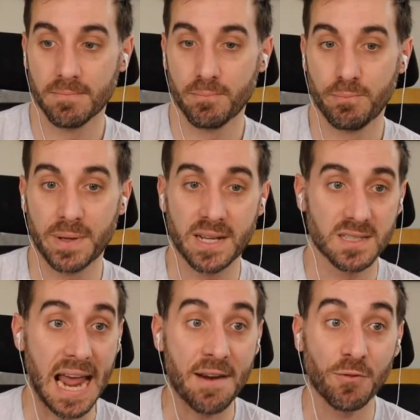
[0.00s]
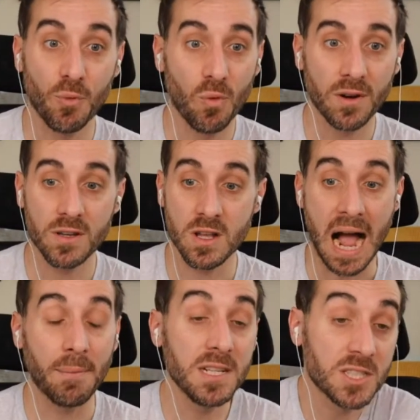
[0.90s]
Because
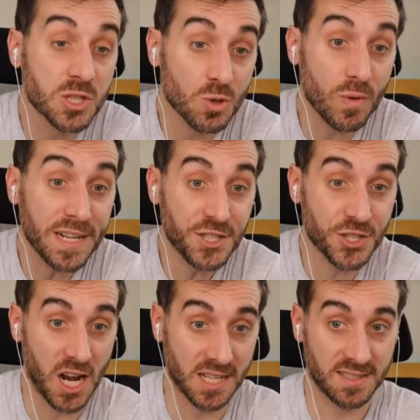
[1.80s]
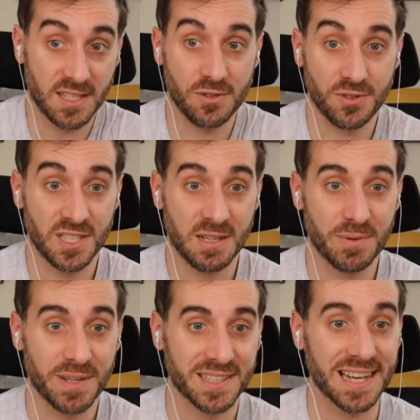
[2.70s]
how many screenshots did you see
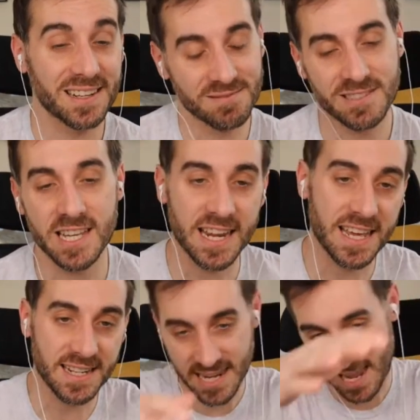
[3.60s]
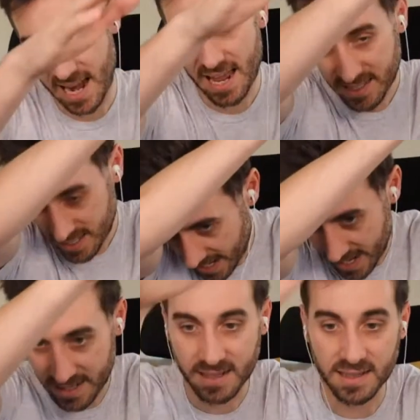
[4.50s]
being like, did it 10 out of
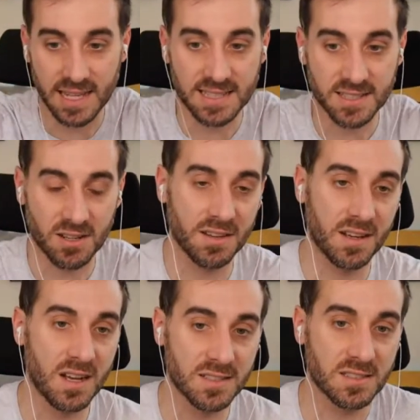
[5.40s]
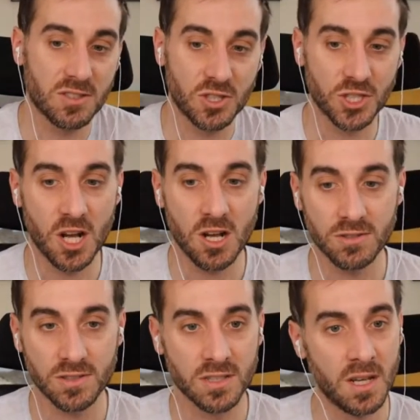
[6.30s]
10, collected all the hustle and
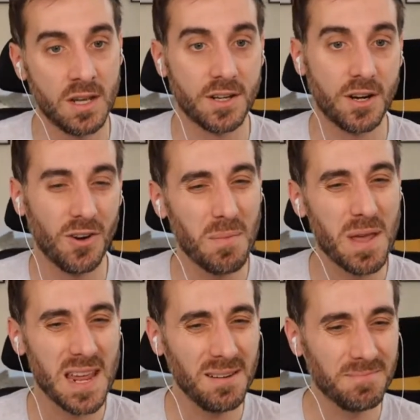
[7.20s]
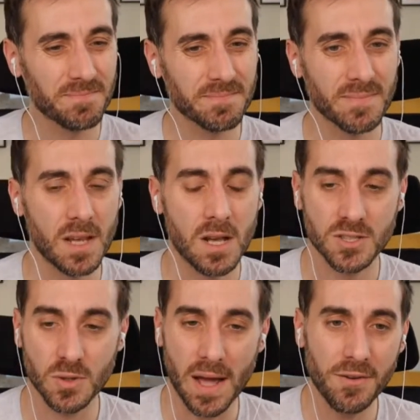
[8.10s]
shows? You know what I mean?
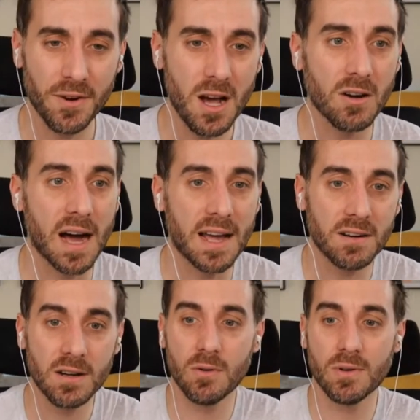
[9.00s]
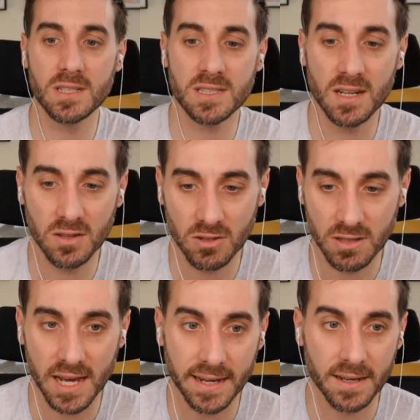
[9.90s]
So I don't know. I don't know what it's going to look
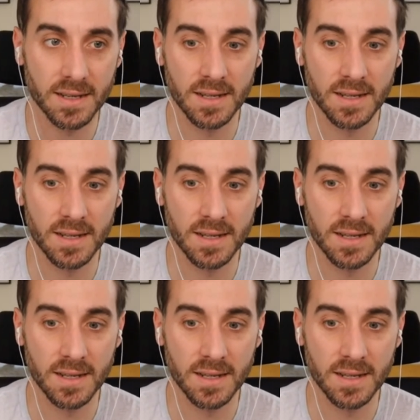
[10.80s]
like.